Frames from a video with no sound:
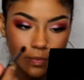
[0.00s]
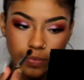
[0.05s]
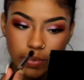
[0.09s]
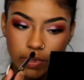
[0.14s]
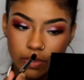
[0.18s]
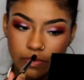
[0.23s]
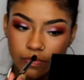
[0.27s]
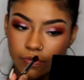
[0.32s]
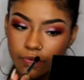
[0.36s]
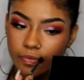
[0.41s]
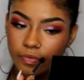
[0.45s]

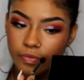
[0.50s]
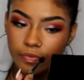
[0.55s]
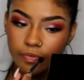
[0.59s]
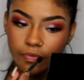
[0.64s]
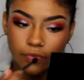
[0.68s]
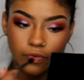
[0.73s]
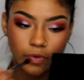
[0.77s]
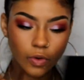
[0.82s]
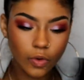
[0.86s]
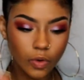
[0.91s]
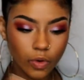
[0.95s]

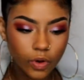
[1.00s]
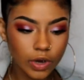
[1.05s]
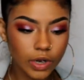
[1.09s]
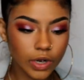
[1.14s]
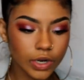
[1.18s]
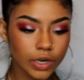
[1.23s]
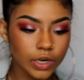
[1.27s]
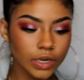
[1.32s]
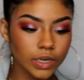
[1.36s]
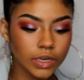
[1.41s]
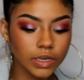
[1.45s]

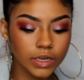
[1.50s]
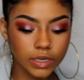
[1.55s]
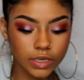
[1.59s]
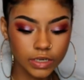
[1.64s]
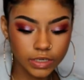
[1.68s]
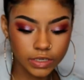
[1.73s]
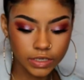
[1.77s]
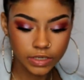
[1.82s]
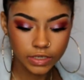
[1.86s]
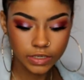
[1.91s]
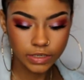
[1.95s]
before
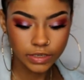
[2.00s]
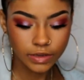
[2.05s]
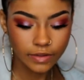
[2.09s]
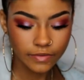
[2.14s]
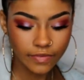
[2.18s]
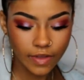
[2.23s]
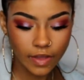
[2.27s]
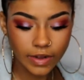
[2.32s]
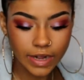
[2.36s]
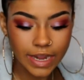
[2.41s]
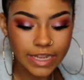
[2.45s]

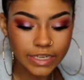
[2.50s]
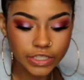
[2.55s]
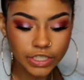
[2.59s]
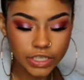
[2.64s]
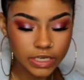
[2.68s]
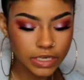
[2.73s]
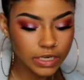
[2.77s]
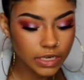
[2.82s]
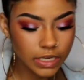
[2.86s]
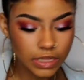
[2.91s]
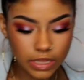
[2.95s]

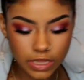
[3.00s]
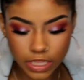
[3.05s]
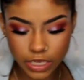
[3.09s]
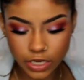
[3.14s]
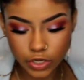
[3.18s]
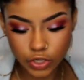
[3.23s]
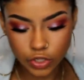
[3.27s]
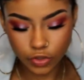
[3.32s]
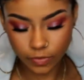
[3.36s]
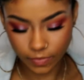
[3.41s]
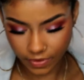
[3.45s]
foundation,
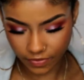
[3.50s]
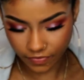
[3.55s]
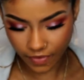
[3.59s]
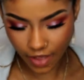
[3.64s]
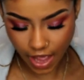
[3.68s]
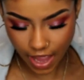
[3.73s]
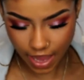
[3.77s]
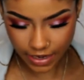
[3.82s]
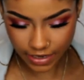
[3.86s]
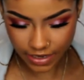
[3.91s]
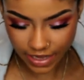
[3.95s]
then you'll be
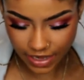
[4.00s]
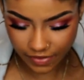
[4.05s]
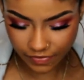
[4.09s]
fine.